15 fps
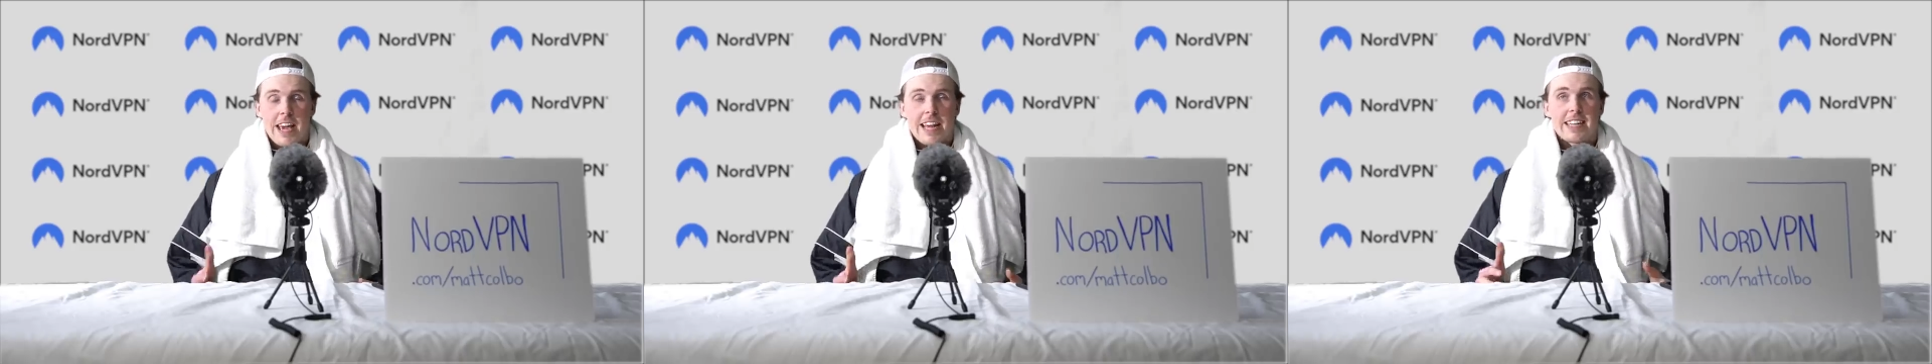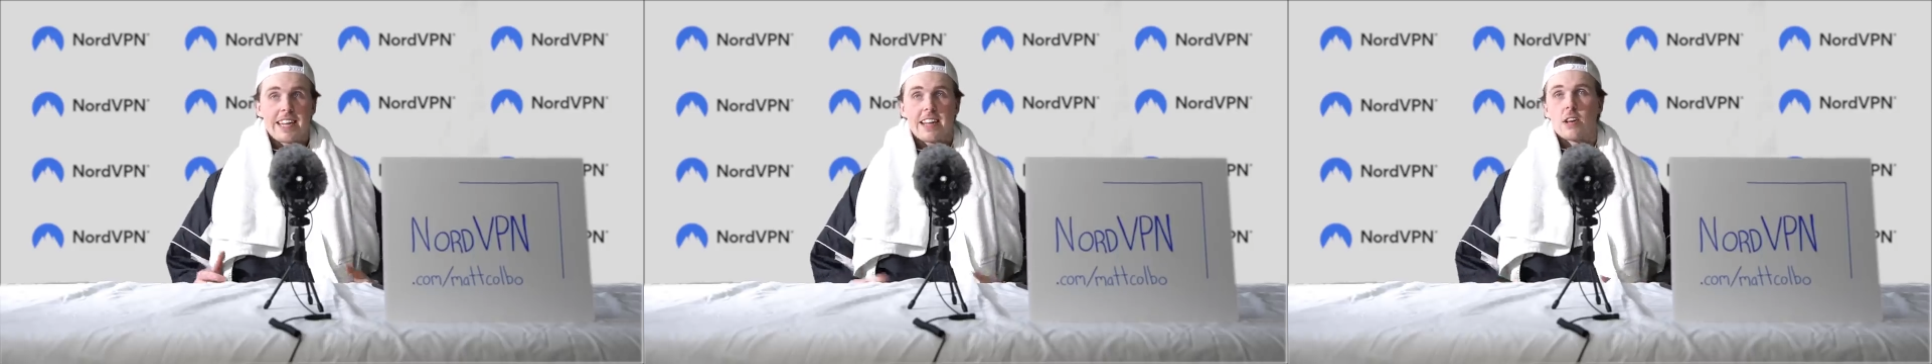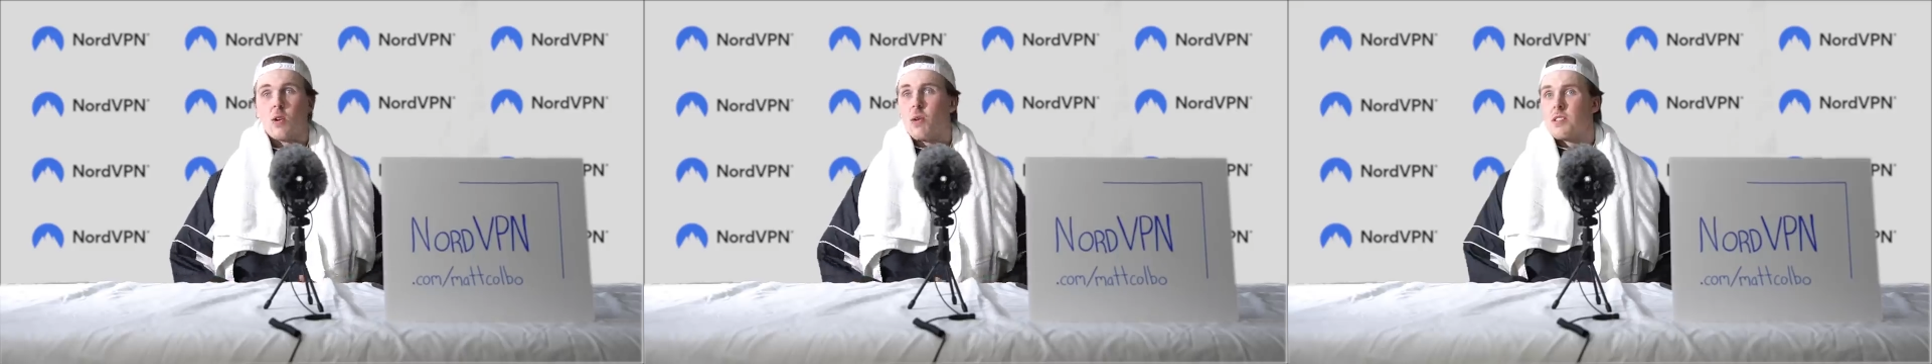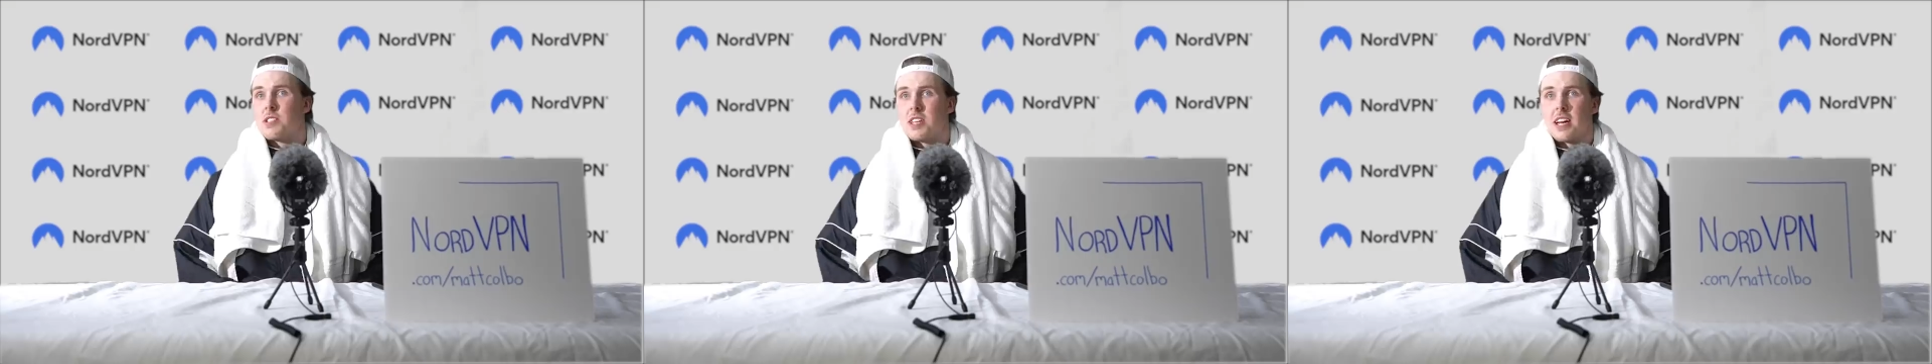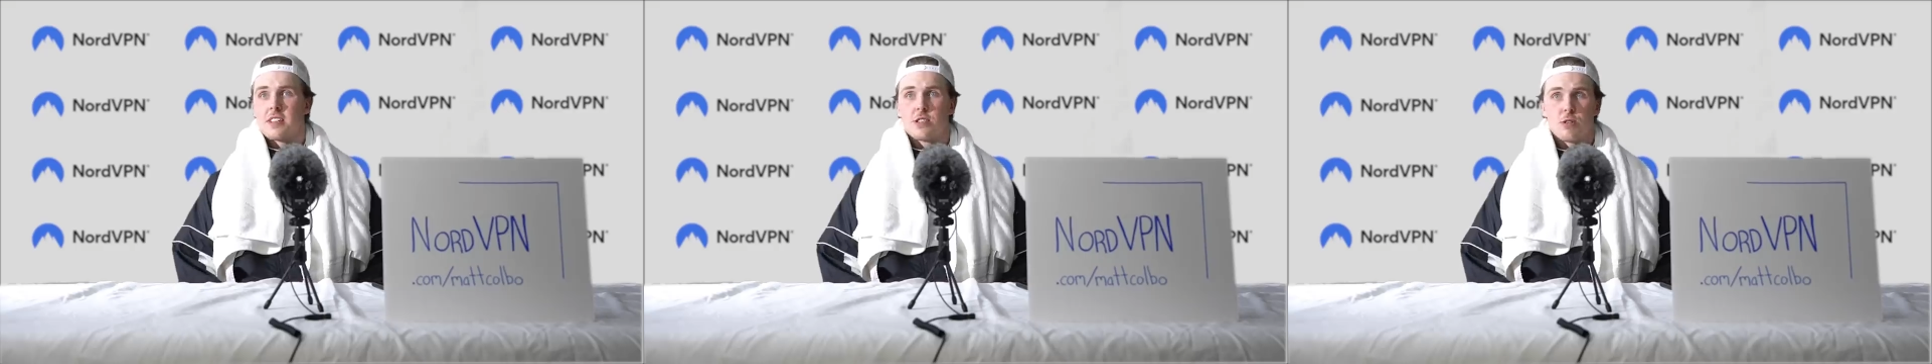can get
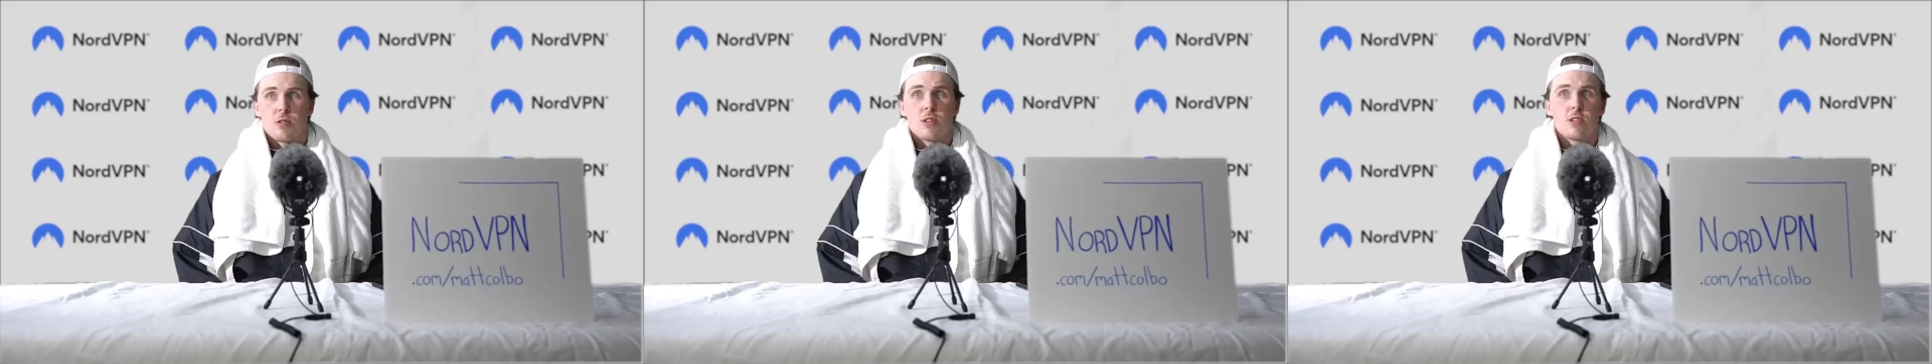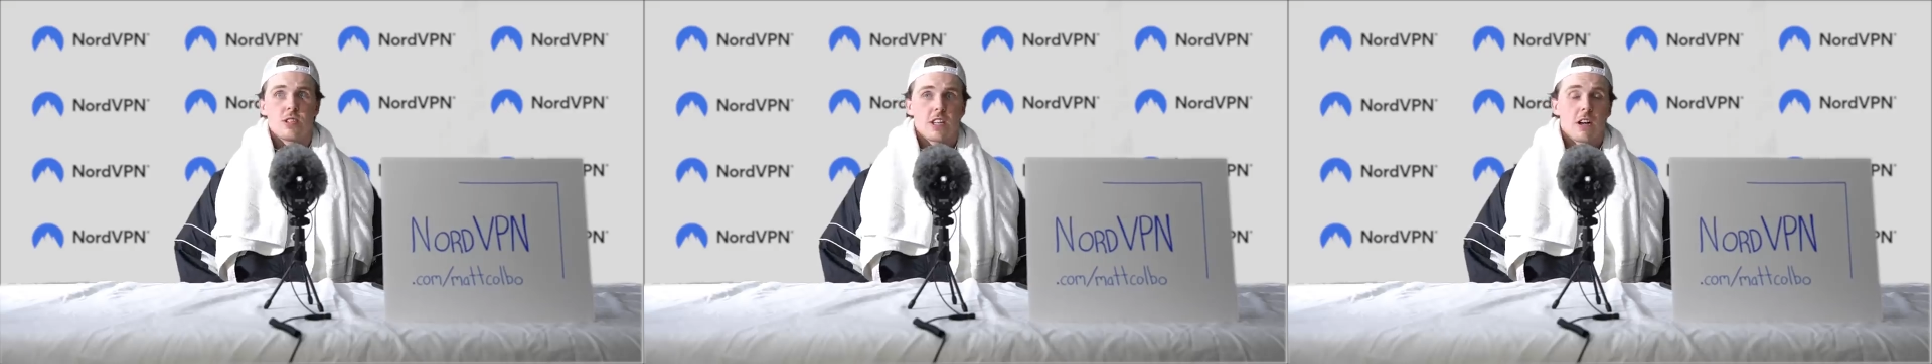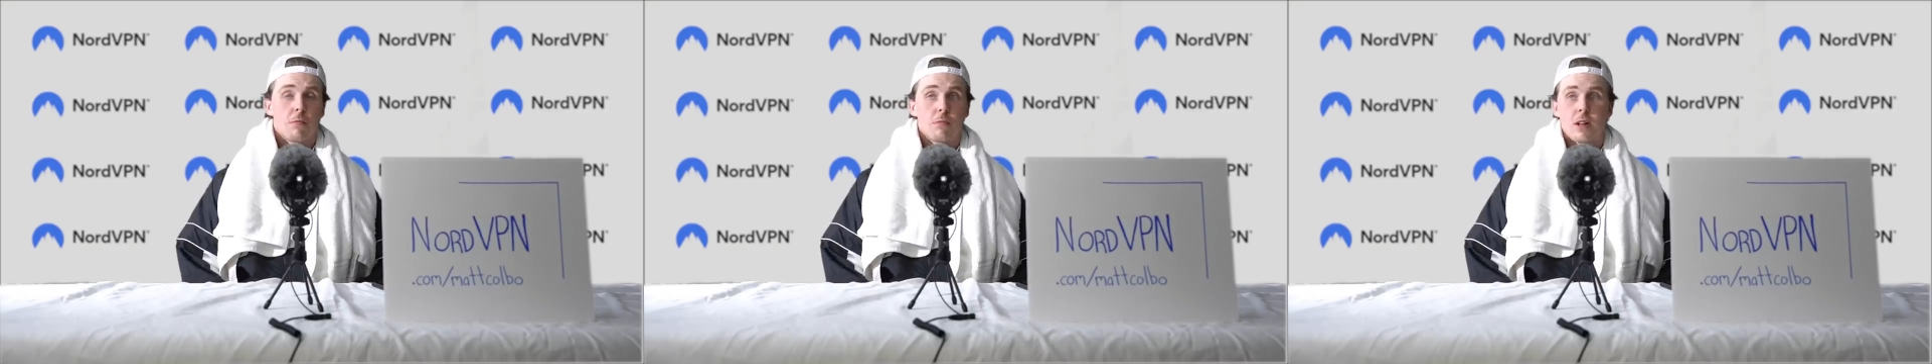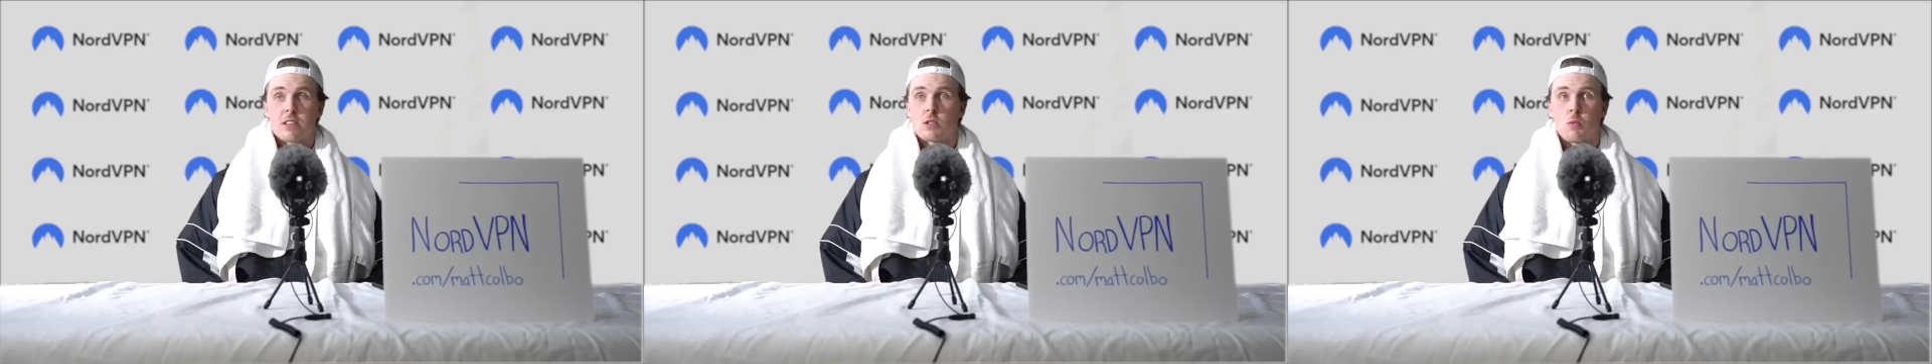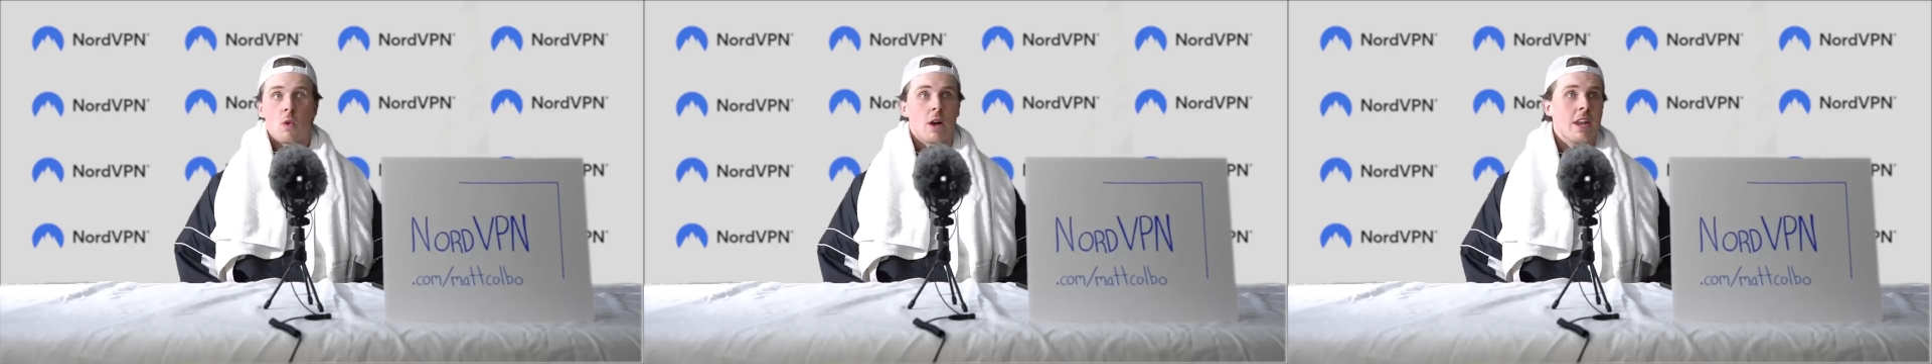Nord's 2-year deal
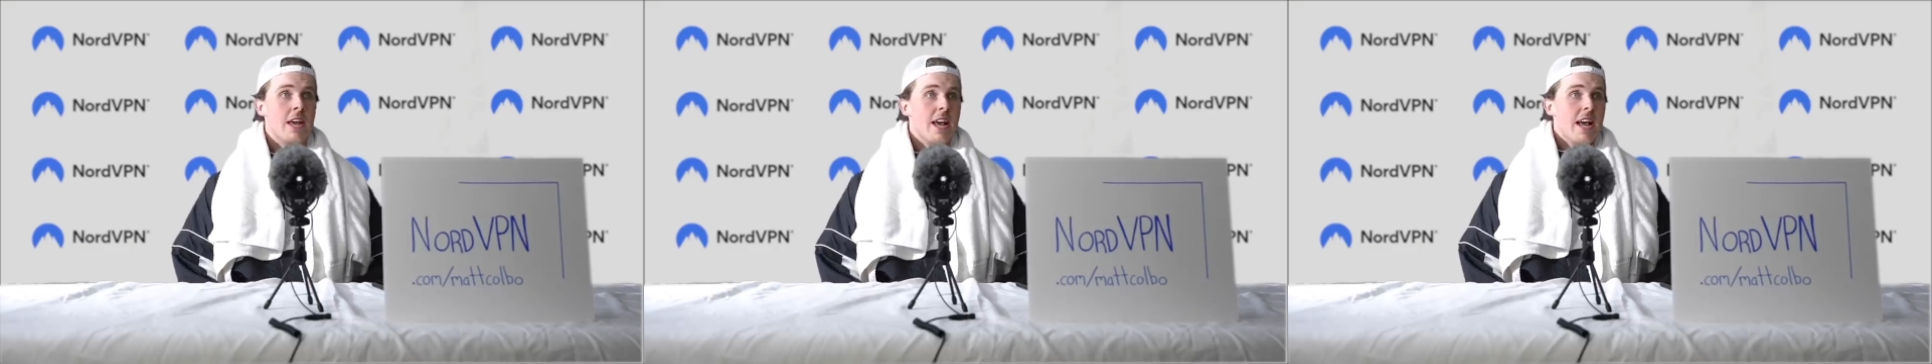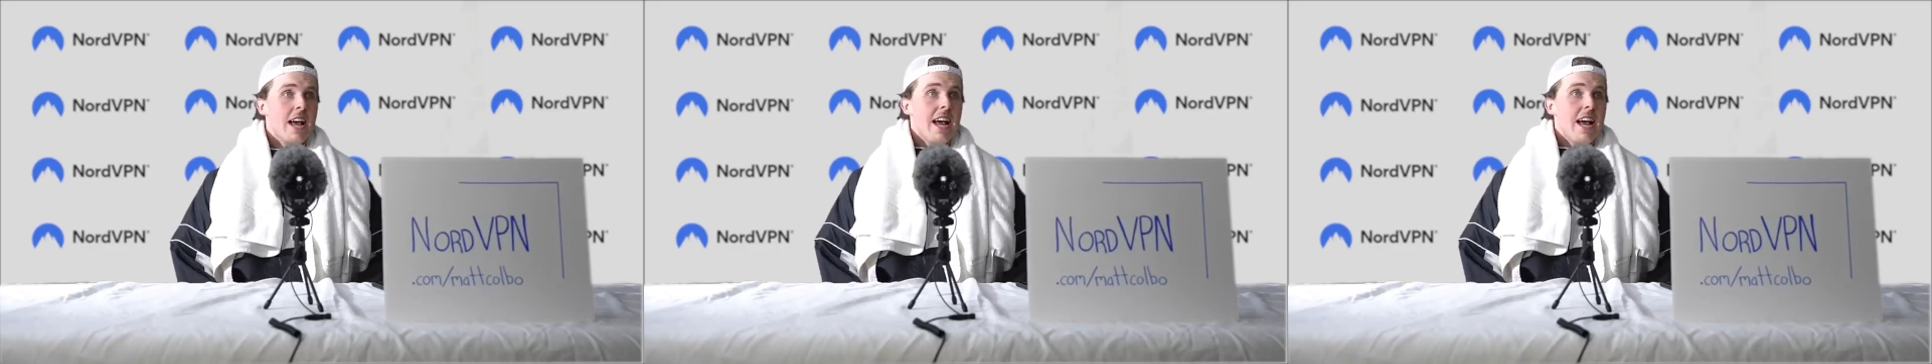plus one